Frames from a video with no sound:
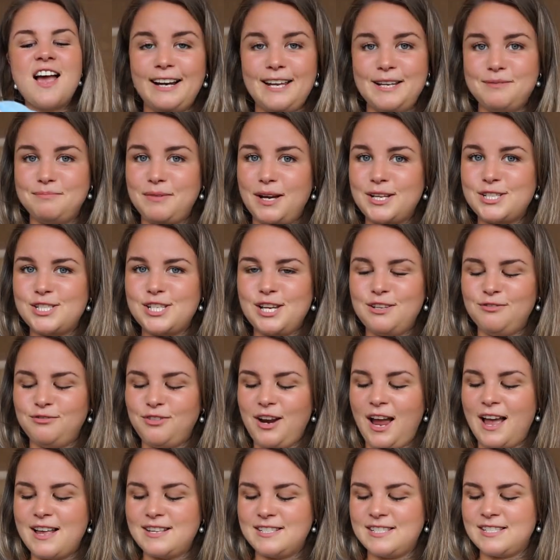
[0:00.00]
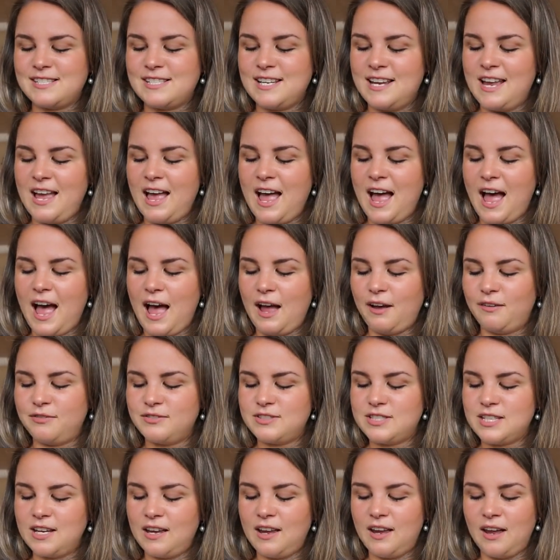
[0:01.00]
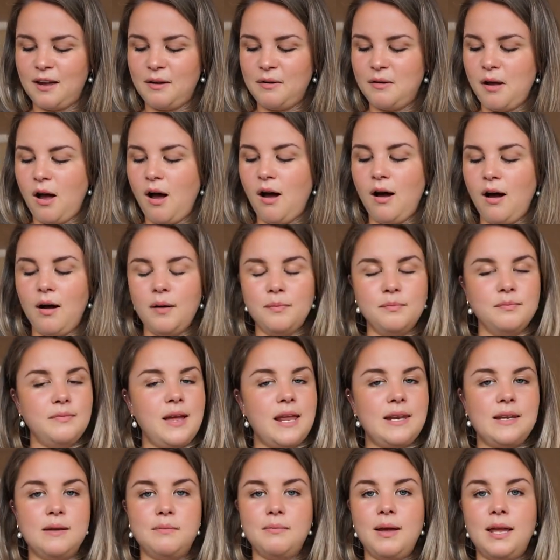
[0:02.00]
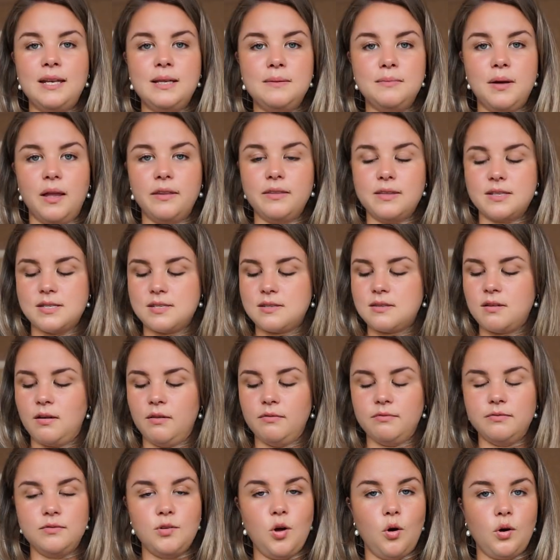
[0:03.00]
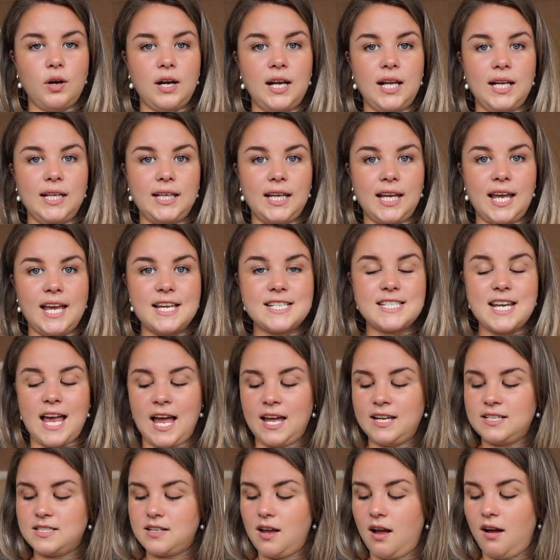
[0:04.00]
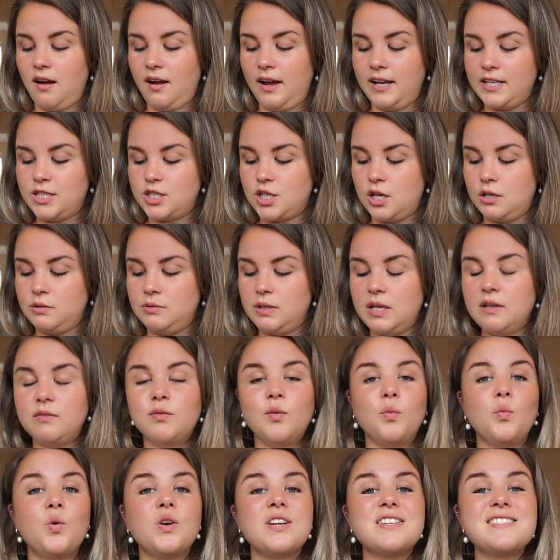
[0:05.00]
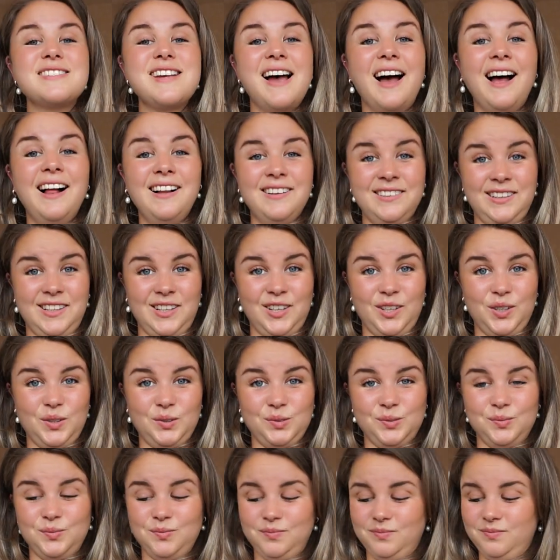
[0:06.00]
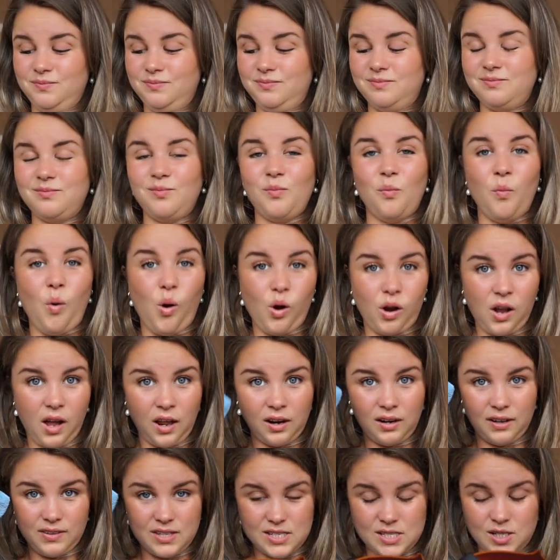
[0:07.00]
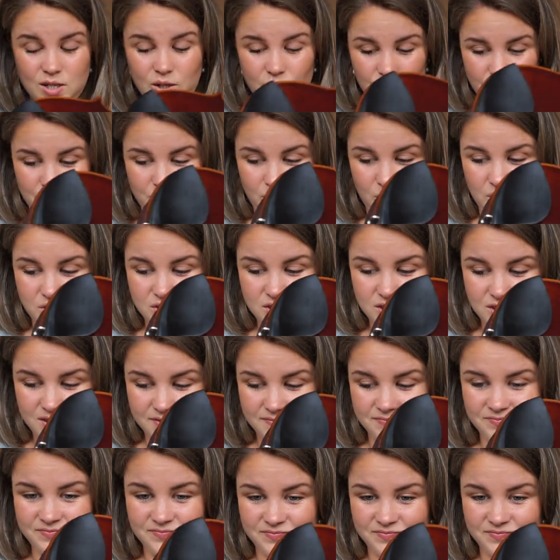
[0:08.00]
Clean my chin rest after, oh, many, many months of not cleaning it, and I don't even want to tell you what colour this cloth was.